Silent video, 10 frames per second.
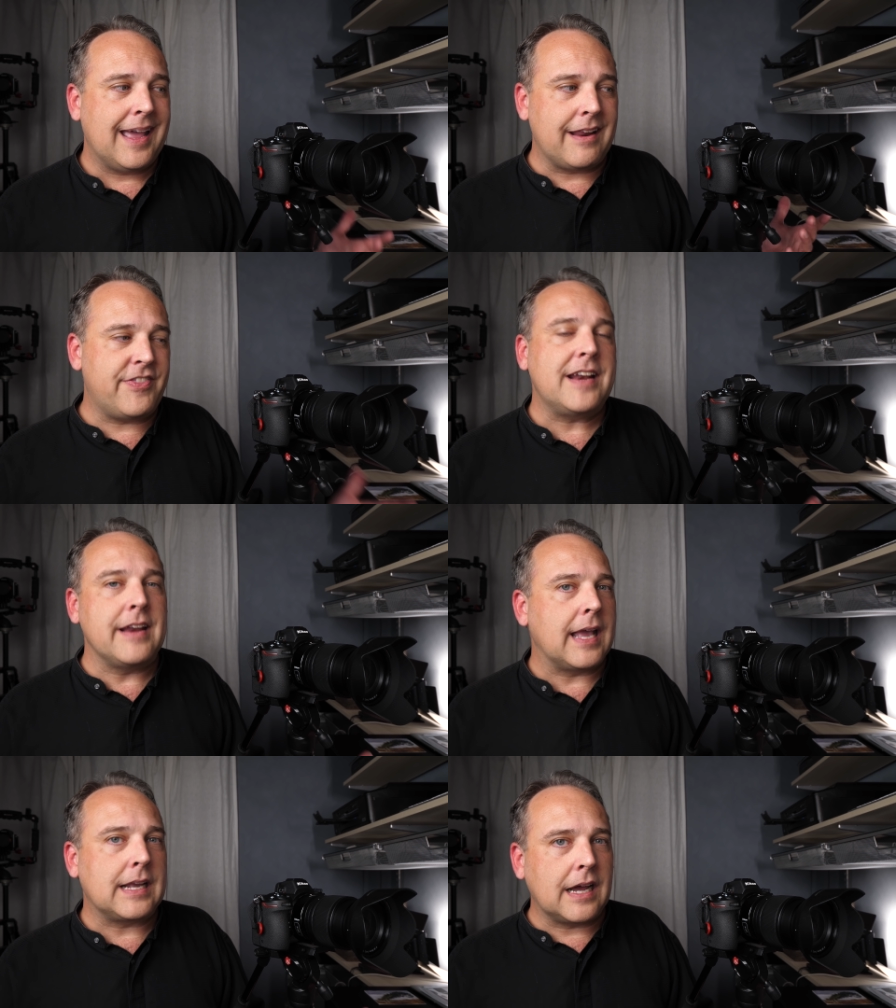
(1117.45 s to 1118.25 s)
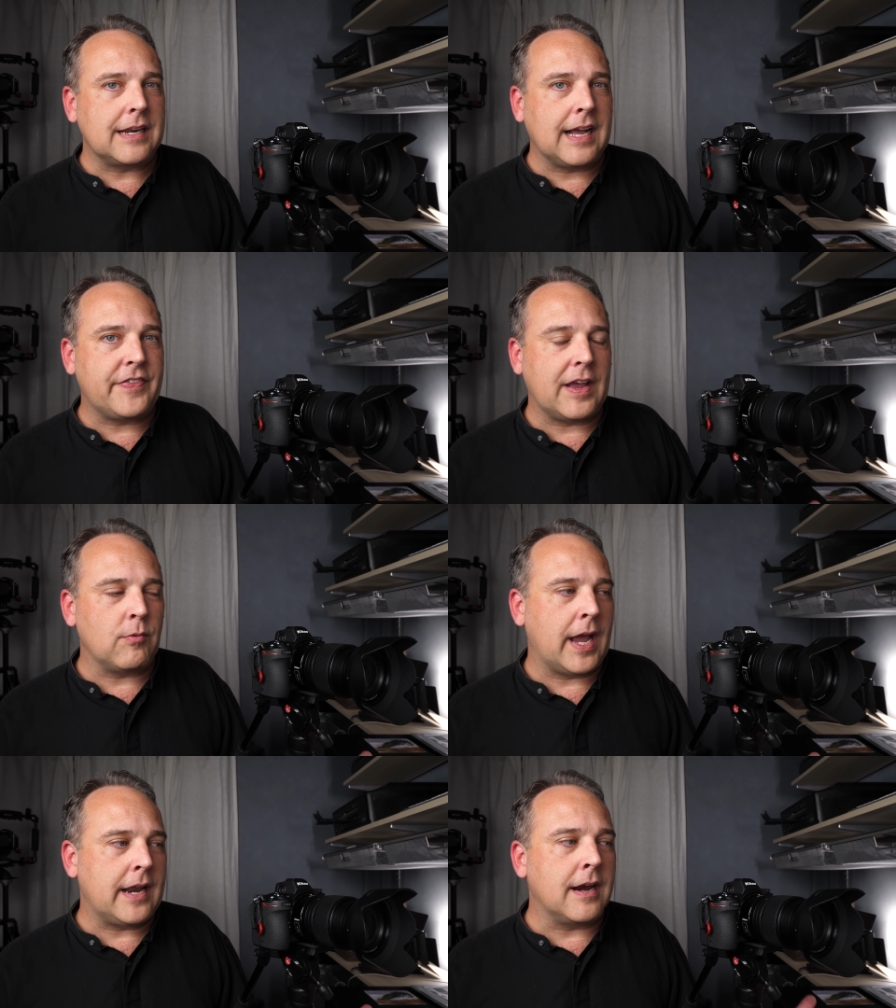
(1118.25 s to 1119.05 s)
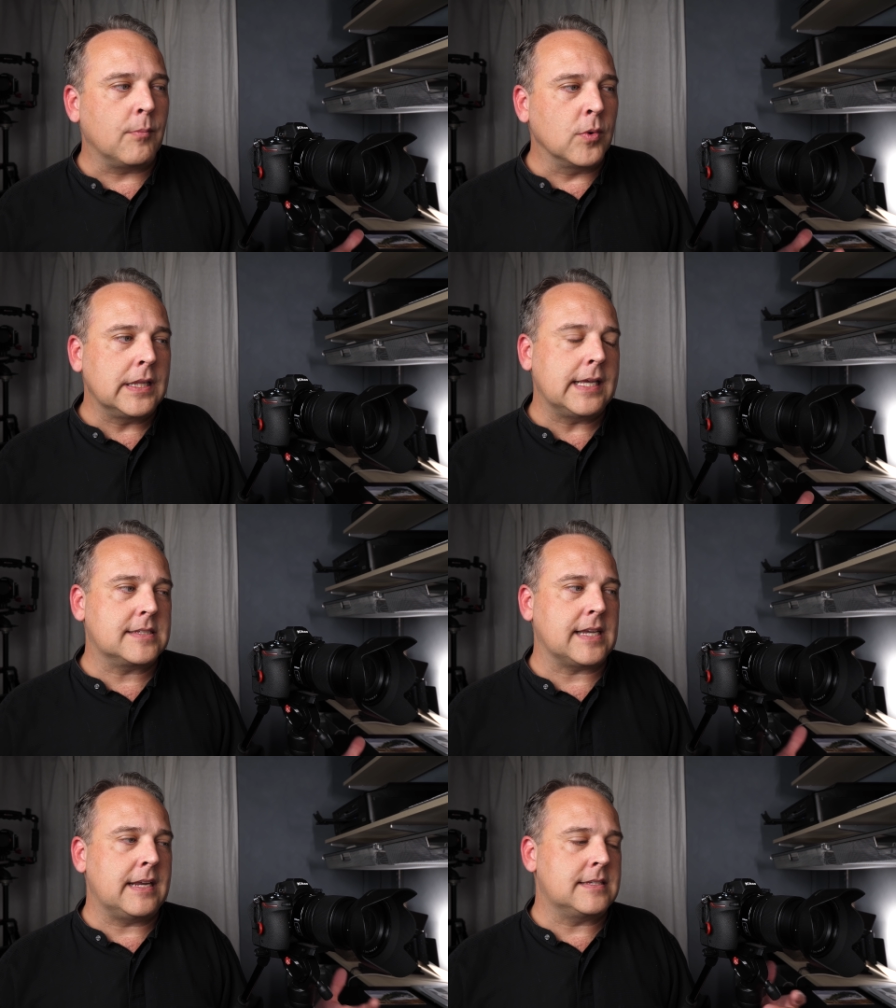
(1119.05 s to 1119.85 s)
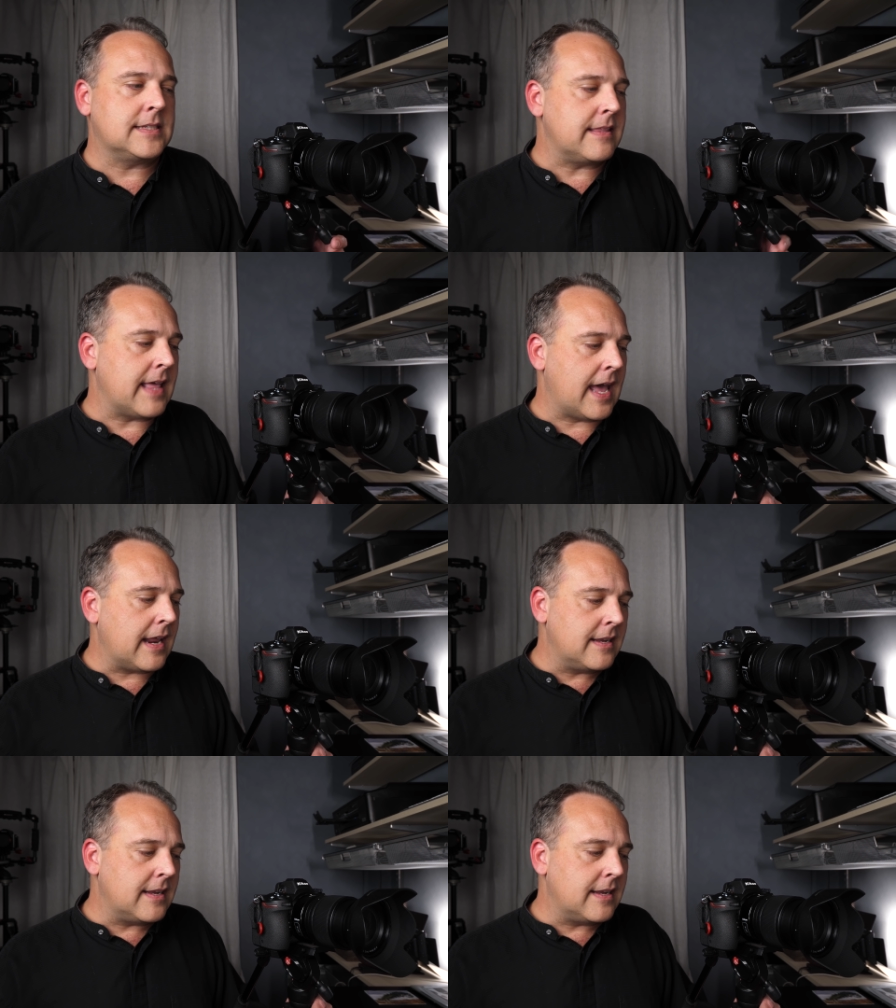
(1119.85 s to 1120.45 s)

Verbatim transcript: And I think Nikon got that right. And I'm really excited to see that.